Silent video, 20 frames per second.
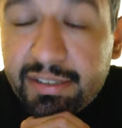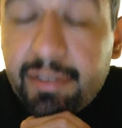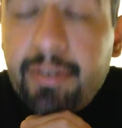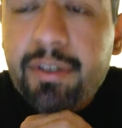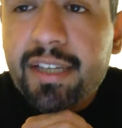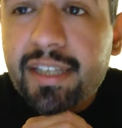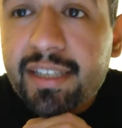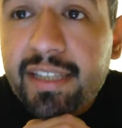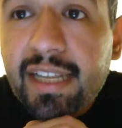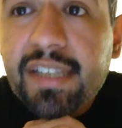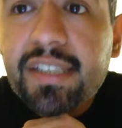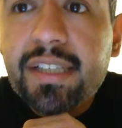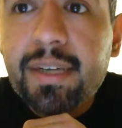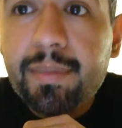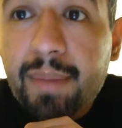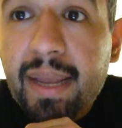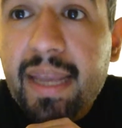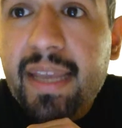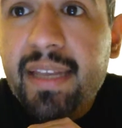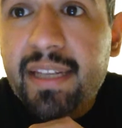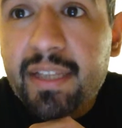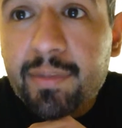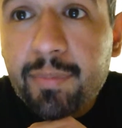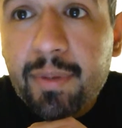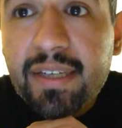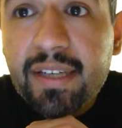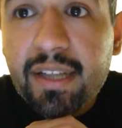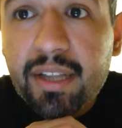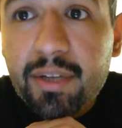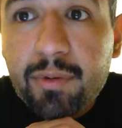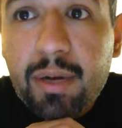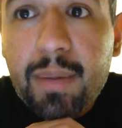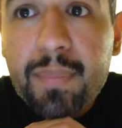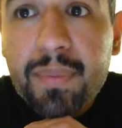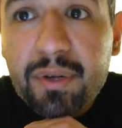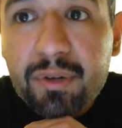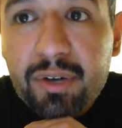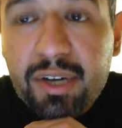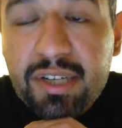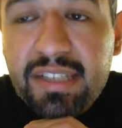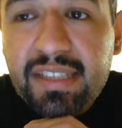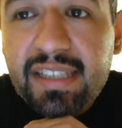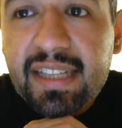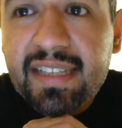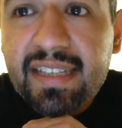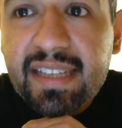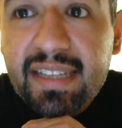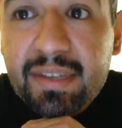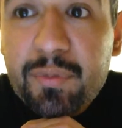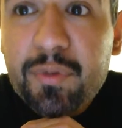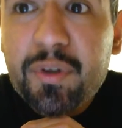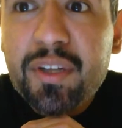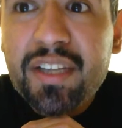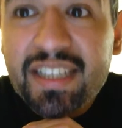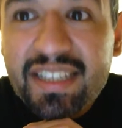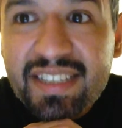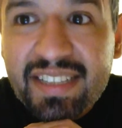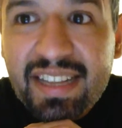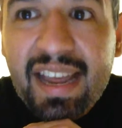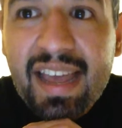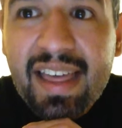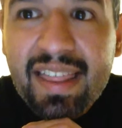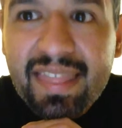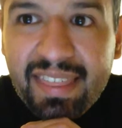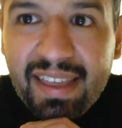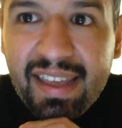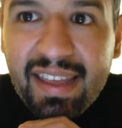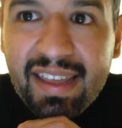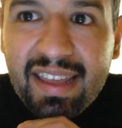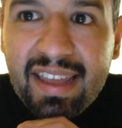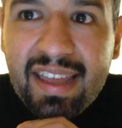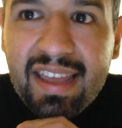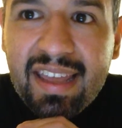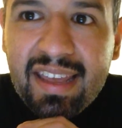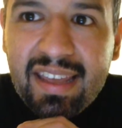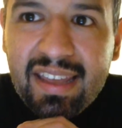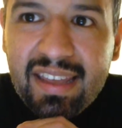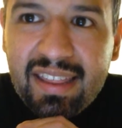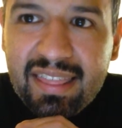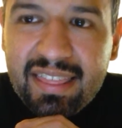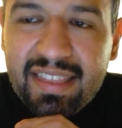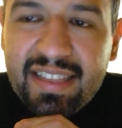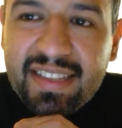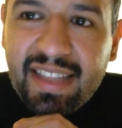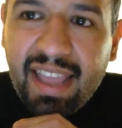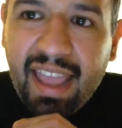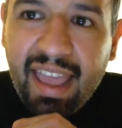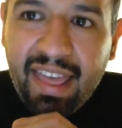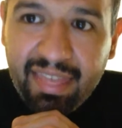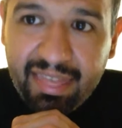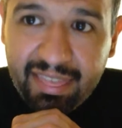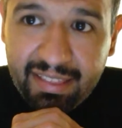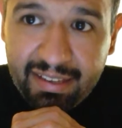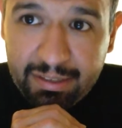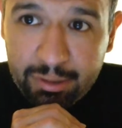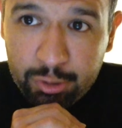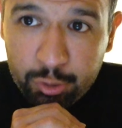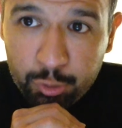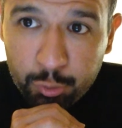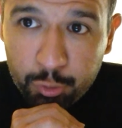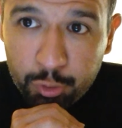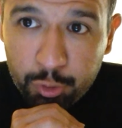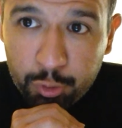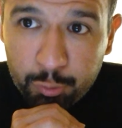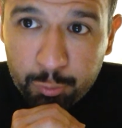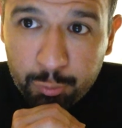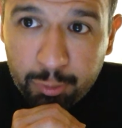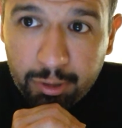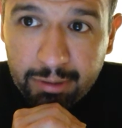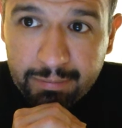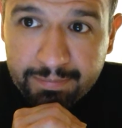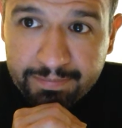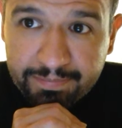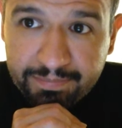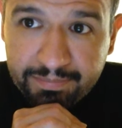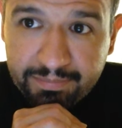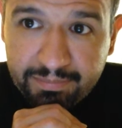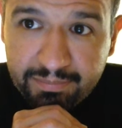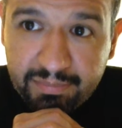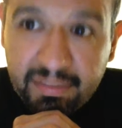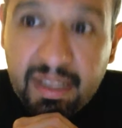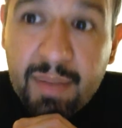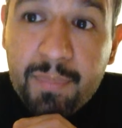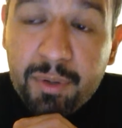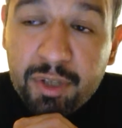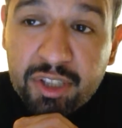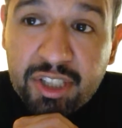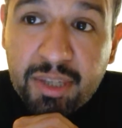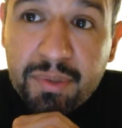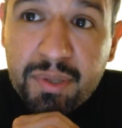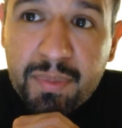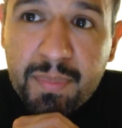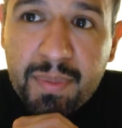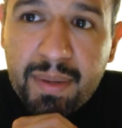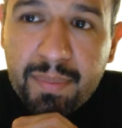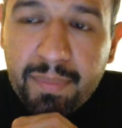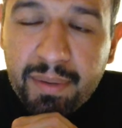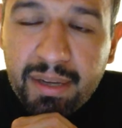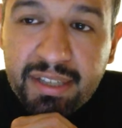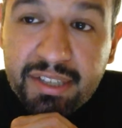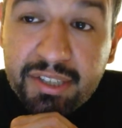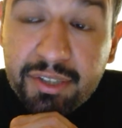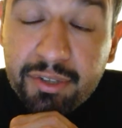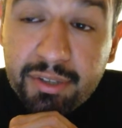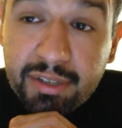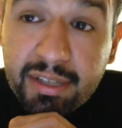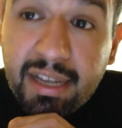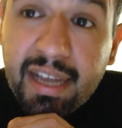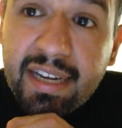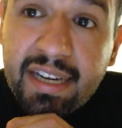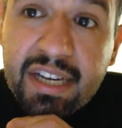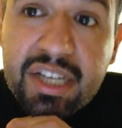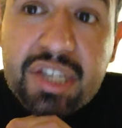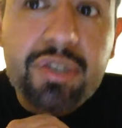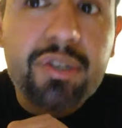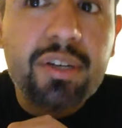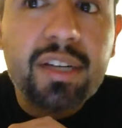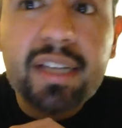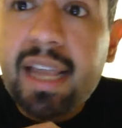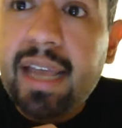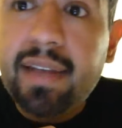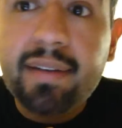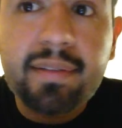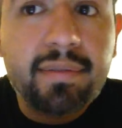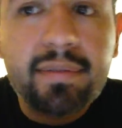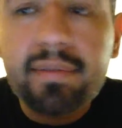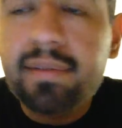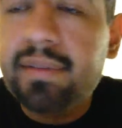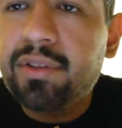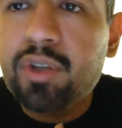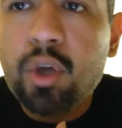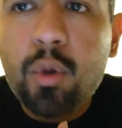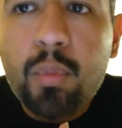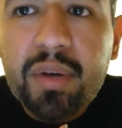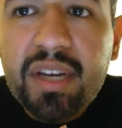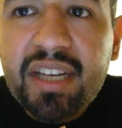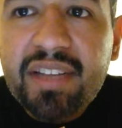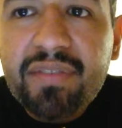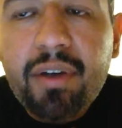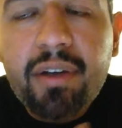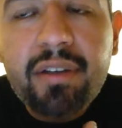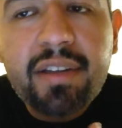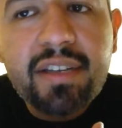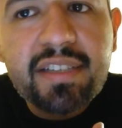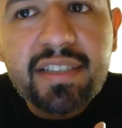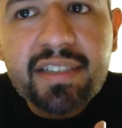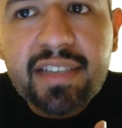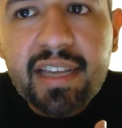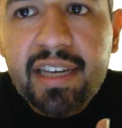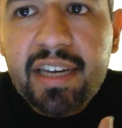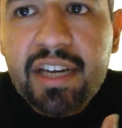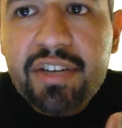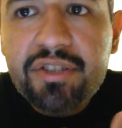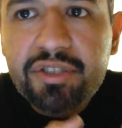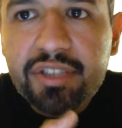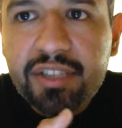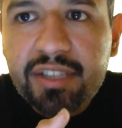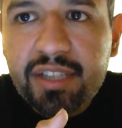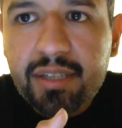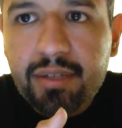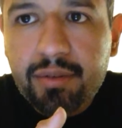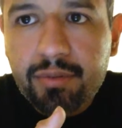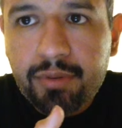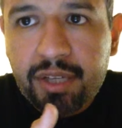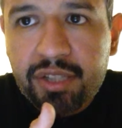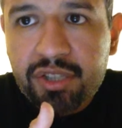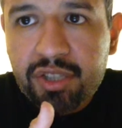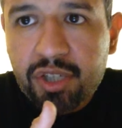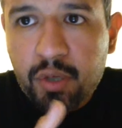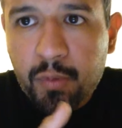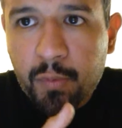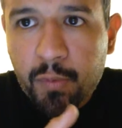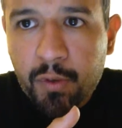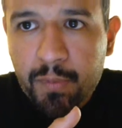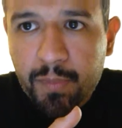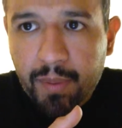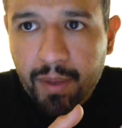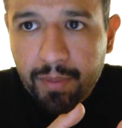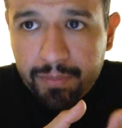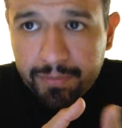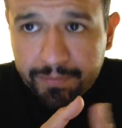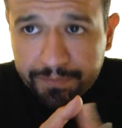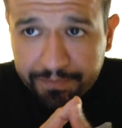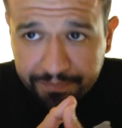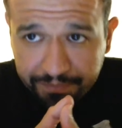So he's actually making his way down the ramp in crutches, and it's really sad that this athlete who you built up to be a monster got injured. Again, nobody's fault, he just got injured. He took a weird bump.